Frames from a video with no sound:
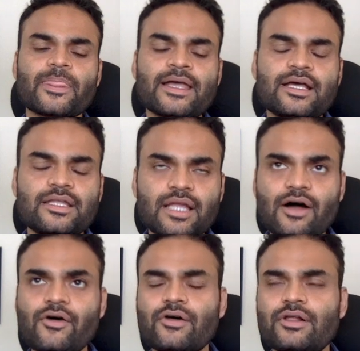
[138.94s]

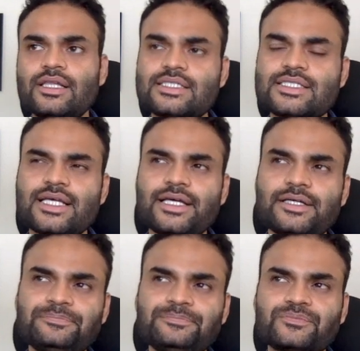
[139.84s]
Now let's
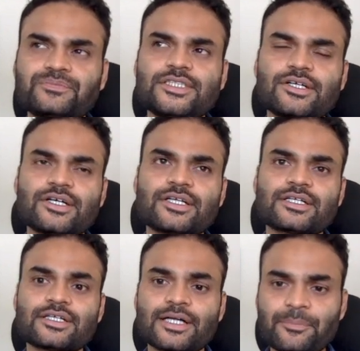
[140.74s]
say
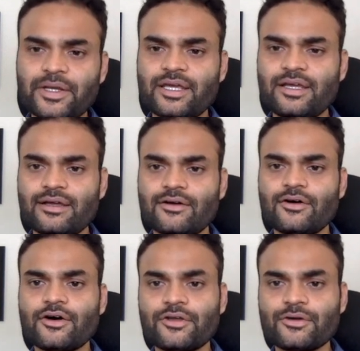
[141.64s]
your company
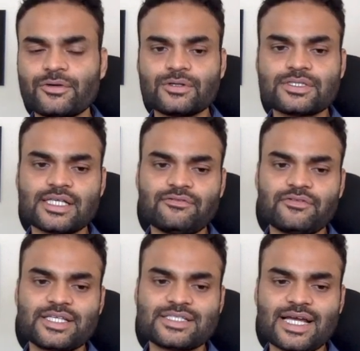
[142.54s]
or you yourself
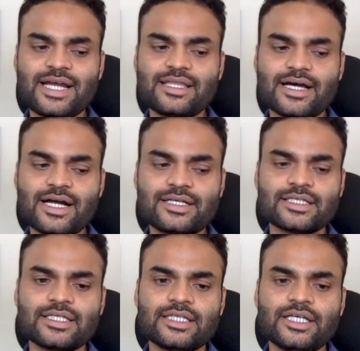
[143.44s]
decide that
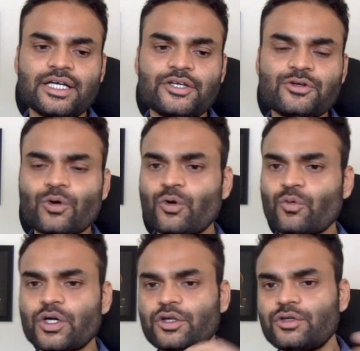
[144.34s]
you don't
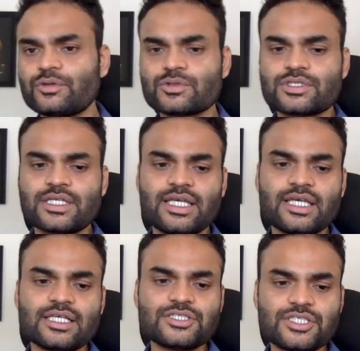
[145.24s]
want to use
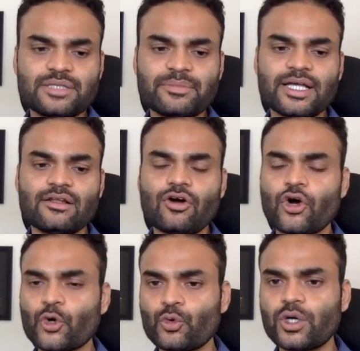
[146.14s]
Gmail
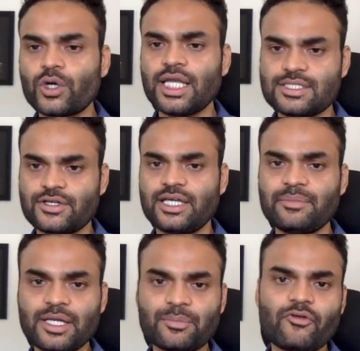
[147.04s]
or Google as your
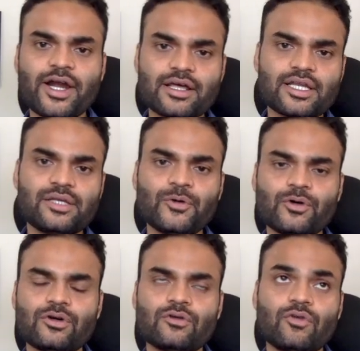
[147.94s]
email provider
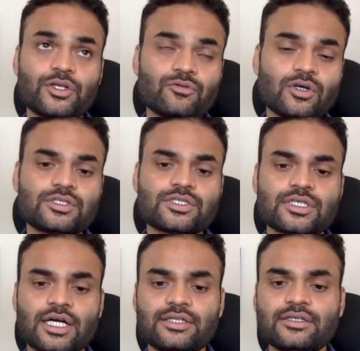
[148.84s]
anymore. What you want
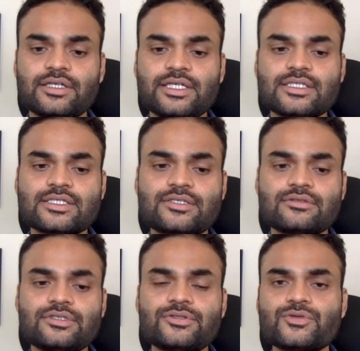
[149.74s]
rather is to
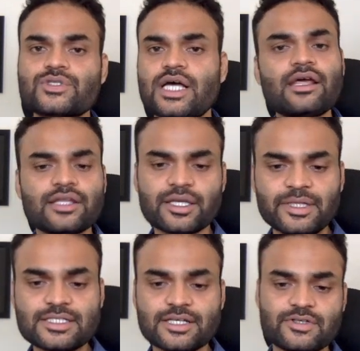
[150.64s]
use another
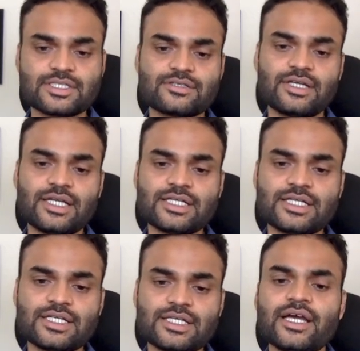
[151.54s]
email service. So let's
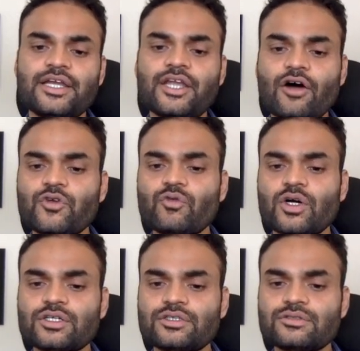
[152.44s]
say now you
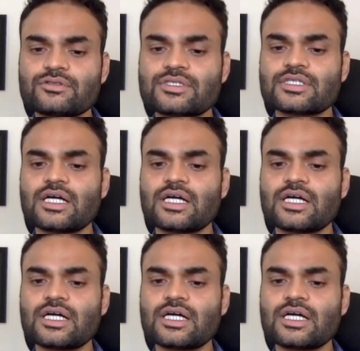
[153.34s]
want to use